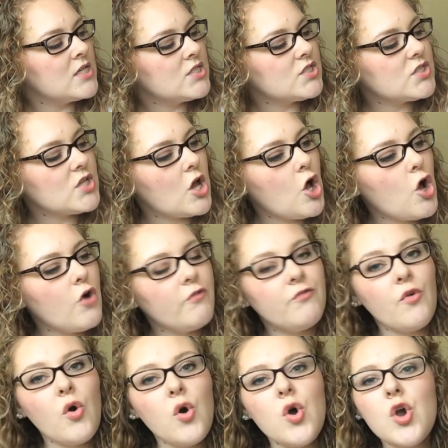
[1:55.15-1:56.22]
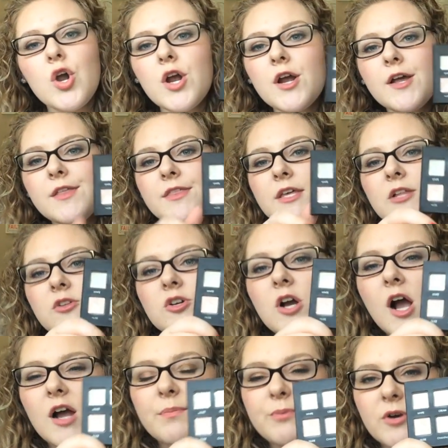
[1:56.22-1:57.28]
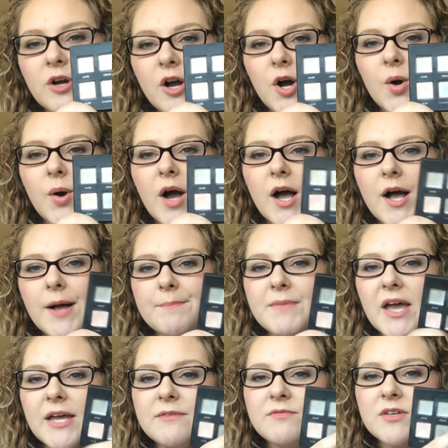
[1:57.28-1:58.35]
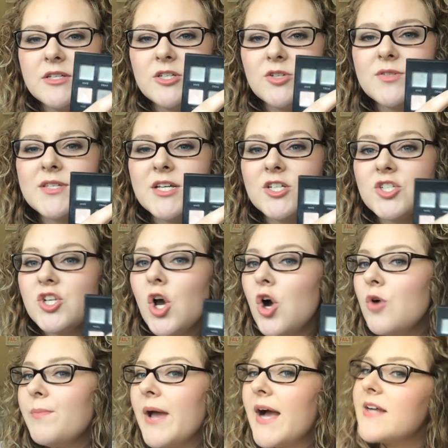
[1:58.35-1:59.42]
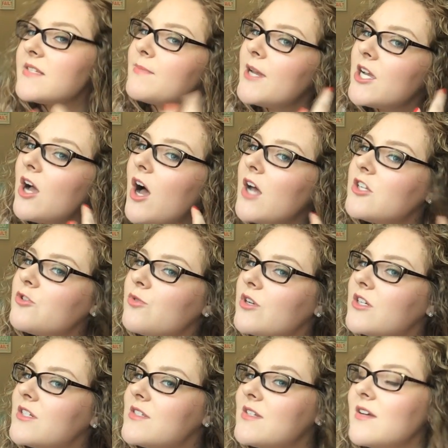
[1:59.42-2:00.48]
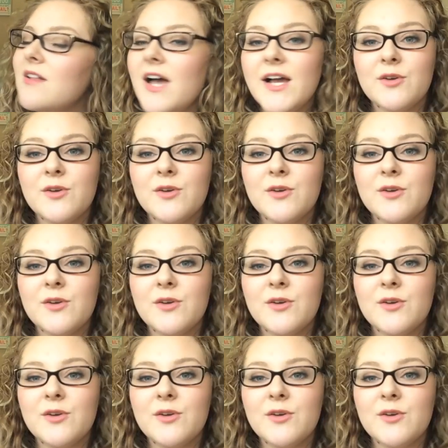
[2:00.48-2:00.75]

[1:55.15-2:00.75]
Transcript: So for the Lorac Pro, um, I've been using Taupe as my contour still.